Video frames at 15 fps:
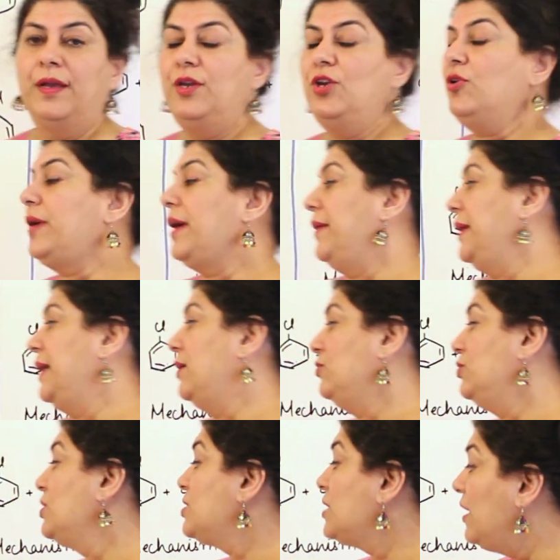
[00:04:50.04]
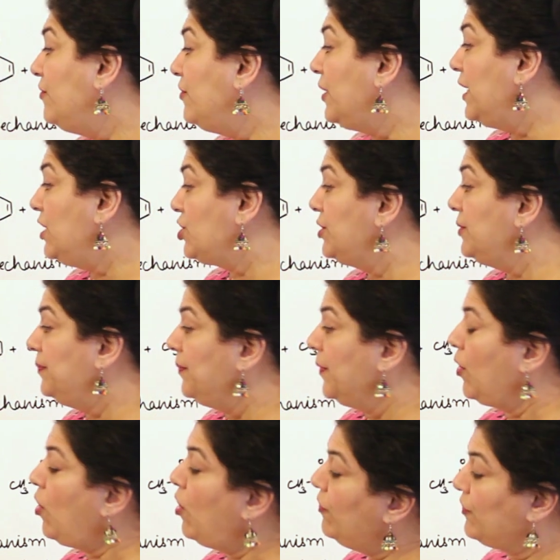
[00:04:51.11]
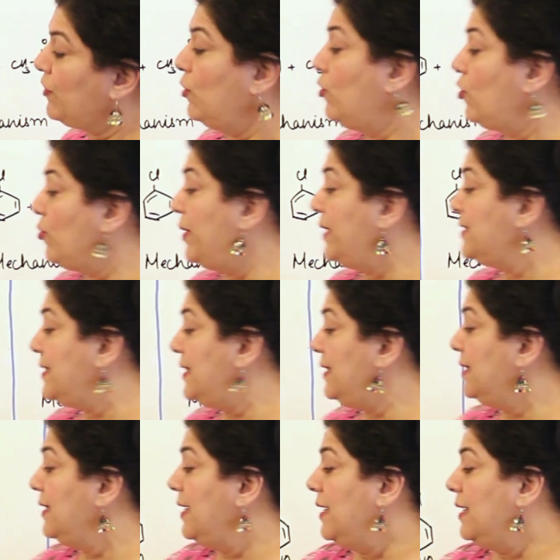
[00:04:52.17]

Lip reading: You're carrying out the sulfonation of chlorobenzene.